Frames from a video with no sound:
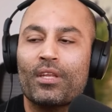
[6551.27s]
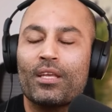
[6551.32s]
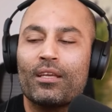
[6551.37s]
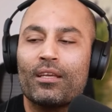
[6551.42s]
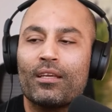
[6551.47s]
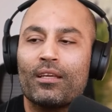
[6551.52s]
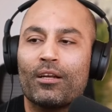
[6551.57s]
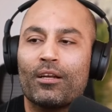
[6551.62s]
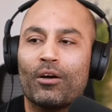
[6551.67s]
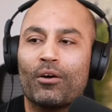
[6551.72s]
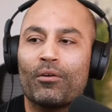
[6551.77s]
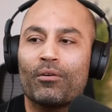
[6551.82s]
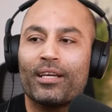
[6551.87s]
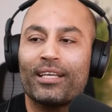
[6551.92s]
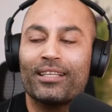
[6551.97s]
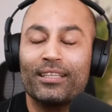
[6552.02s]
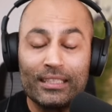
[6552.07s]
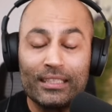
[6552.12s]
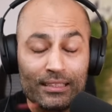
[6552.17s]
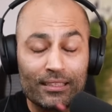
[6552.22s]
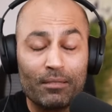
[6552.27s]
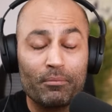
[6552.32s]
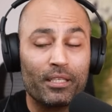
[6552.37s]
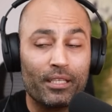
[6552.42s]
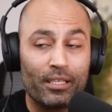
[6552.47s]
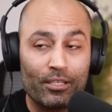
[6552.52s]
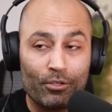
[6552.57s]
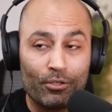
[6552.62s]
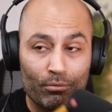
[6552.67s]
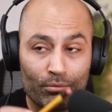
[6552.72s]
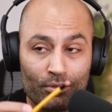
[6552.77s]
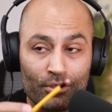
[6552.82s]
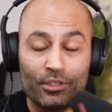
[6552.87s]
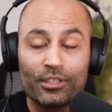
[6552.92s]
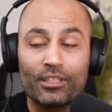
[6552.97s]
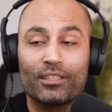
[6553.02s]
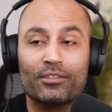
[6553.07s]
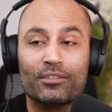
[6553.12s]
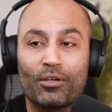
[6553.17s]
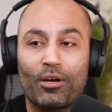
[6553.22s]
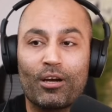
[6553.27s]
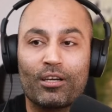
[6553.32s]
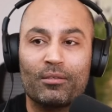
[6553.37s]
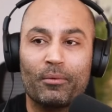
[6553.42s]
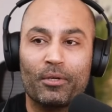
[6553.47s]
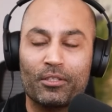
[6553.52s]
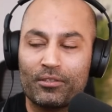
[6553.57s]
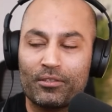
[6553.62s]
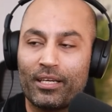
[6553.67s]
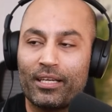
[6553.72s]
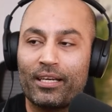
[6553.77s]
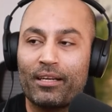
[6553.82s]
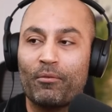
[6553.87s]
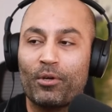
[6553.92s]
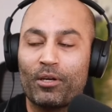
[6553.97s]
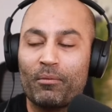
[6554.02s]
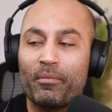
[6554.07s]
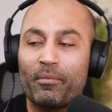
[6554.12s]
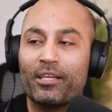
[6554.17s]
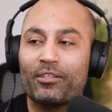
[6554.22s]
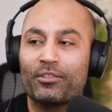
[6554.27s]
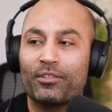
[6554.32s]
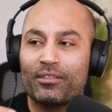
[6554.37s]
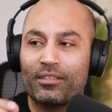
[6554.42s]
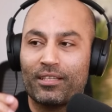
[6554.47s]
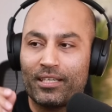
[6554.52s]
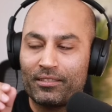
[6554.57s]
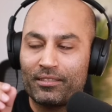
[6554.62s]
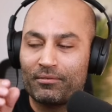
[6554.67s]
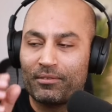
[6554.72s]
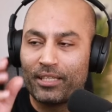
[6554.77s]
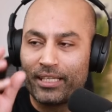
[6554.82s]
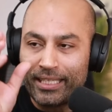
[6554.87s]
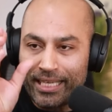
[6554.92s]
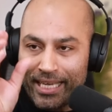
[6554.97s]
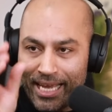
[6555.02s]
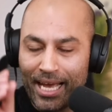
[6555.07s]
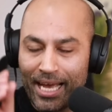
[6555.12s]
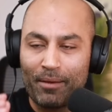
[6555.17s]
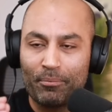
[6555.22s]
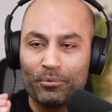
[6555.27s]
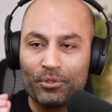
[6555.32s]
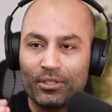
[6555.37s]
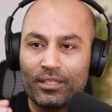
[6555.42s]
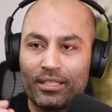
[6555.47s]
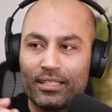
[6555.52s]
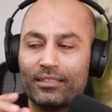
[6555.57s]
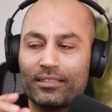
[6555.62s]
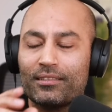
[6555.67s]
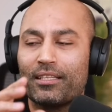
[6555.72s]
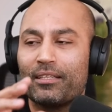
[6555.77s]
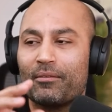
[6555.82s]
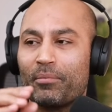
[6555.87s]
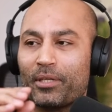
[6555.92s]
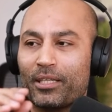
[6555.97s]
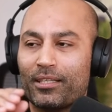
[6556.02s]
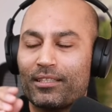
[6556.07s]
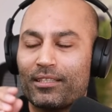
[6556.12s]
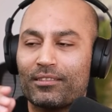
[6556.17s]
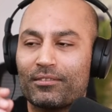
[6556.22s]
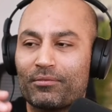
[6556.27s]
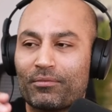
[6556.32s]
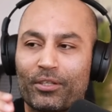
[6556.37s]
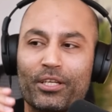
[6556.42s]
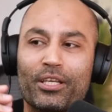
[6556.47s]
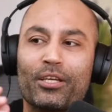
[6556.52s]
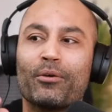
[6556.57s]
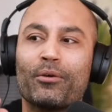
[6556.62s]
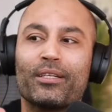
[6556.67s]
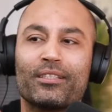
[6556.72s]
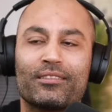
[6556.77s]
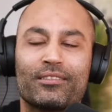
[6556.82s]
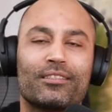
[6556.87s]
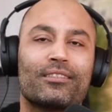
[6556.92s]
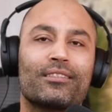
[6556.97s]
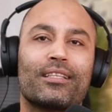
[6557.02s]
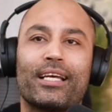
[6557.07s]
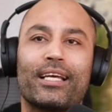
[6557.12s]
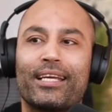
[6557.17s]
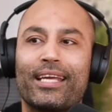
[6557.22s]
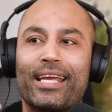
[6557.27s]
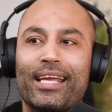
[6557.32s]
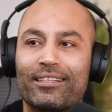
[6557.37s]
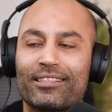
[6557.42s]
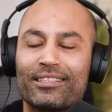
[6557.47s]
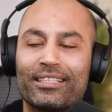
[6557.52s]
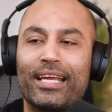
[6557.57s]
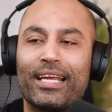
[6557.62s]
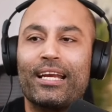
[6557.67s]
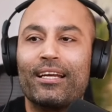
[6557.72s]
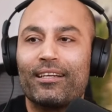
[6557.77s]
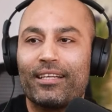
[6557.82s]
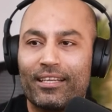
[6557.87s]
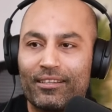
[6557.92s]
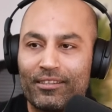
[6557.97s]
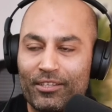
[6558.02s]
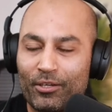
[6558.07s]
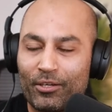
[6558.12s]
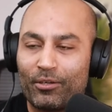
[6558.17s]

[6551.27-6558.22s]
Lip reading: and this is something that you just talked about, and I want to make sure that I capture this, and because for you, it's just like instinct and you're